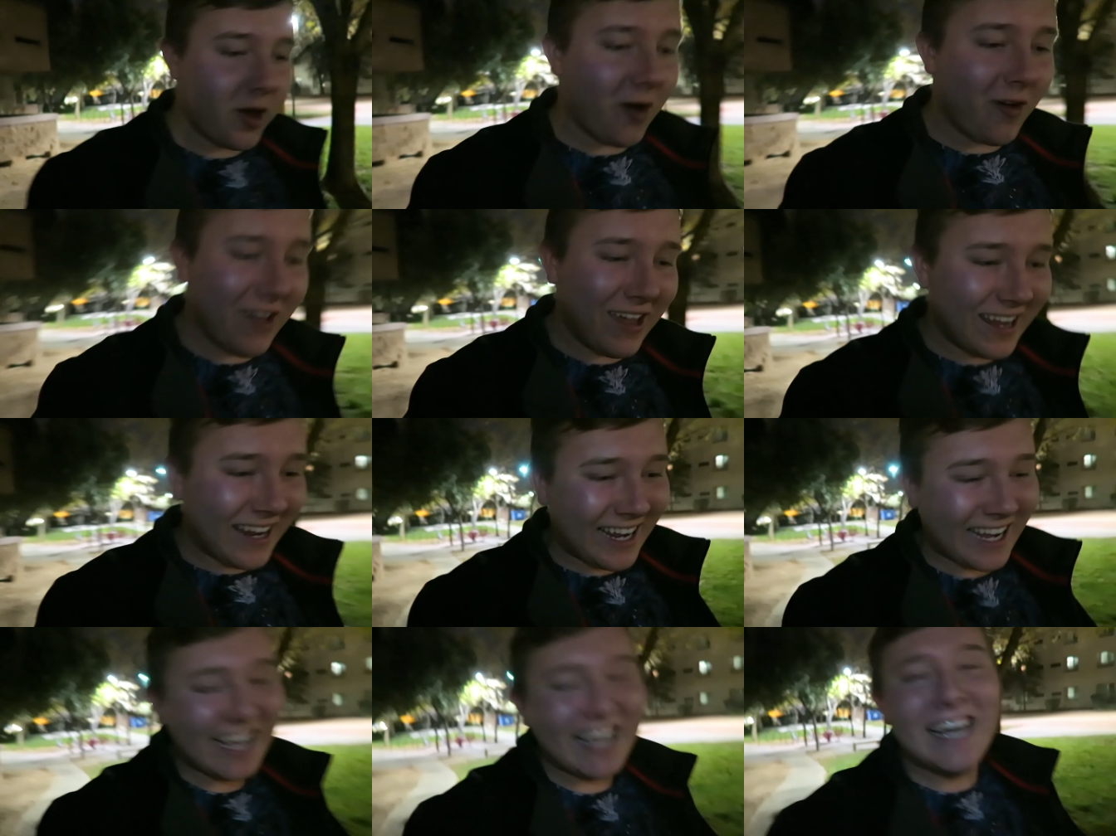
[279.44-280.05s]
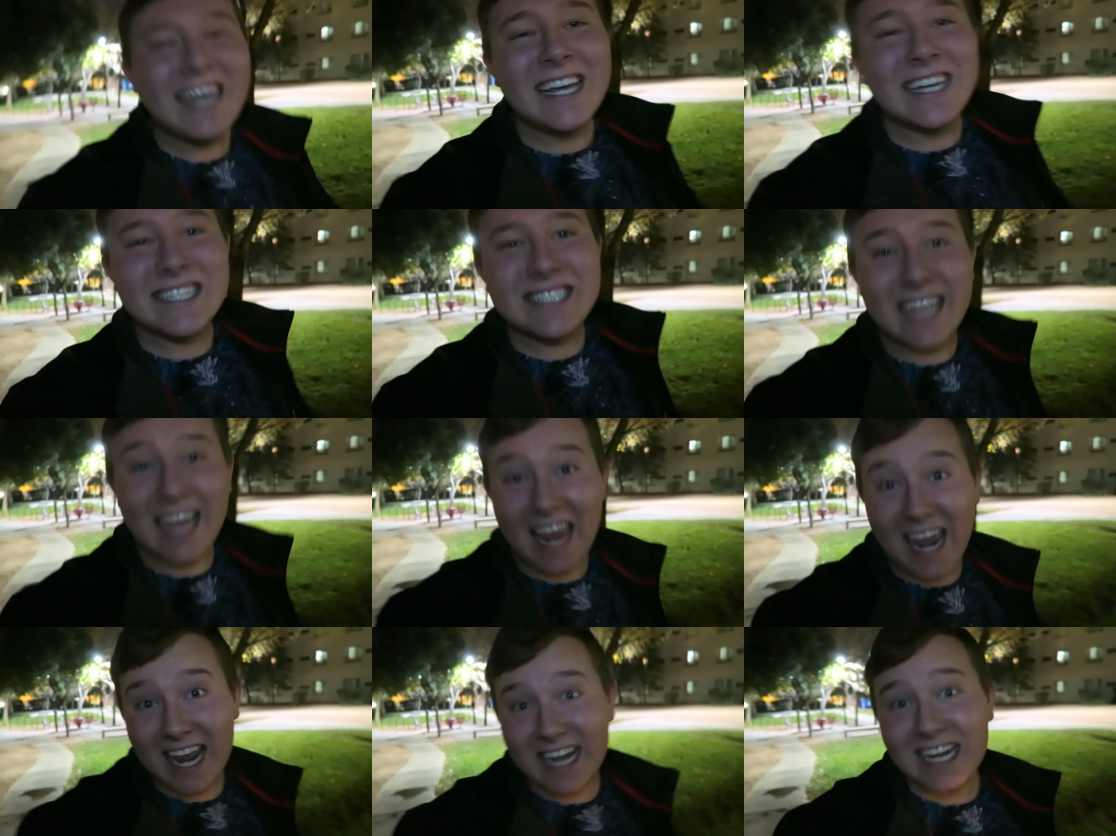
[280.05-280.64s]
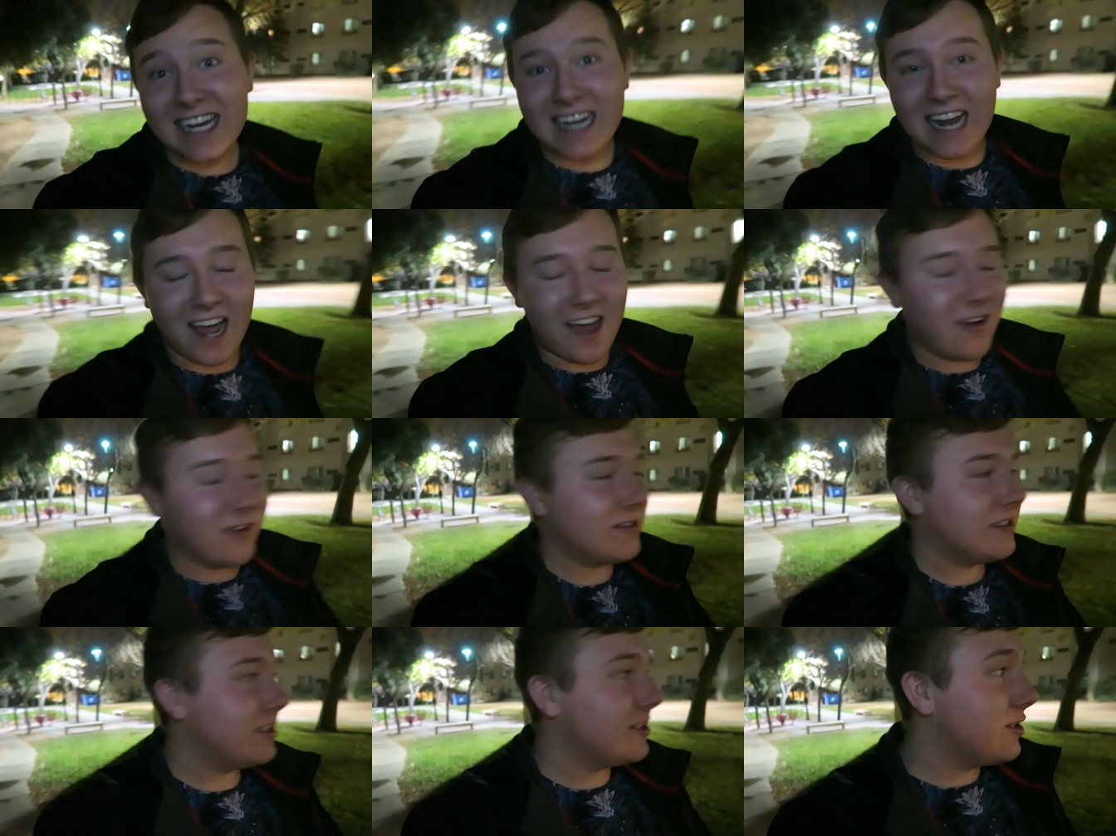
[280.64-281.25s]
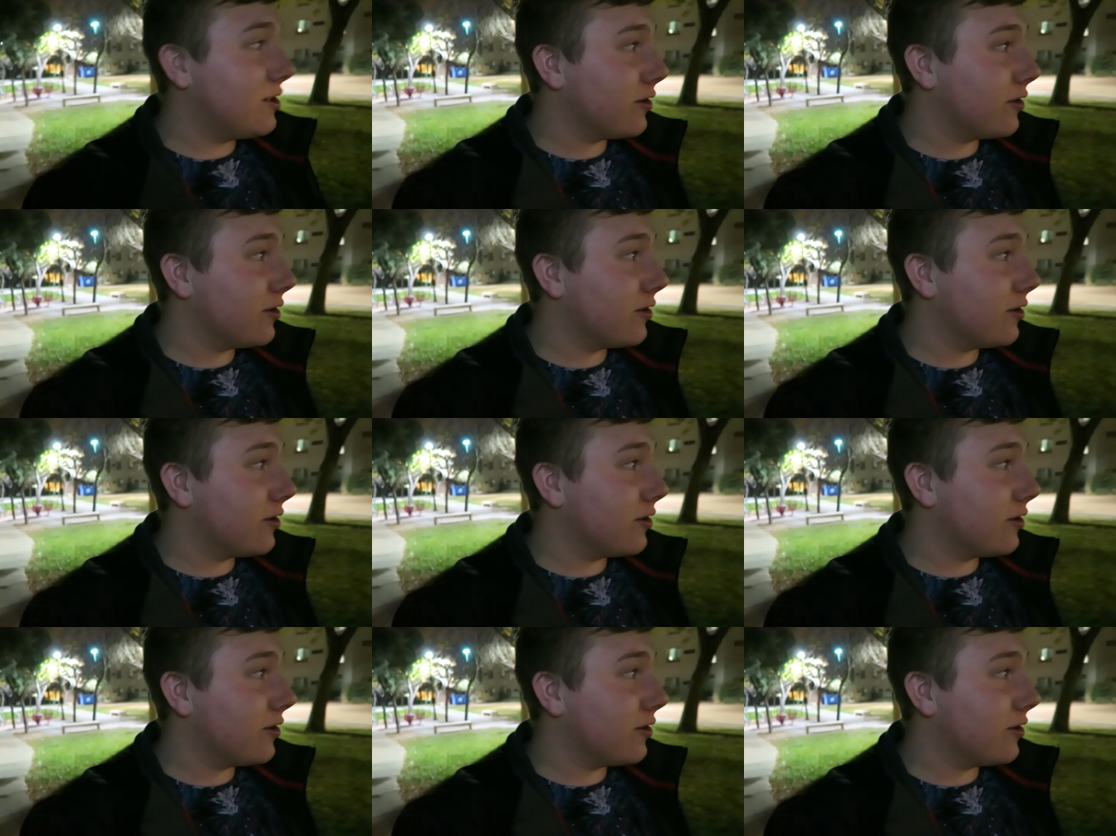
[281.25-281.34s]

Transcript: going to In-N-Out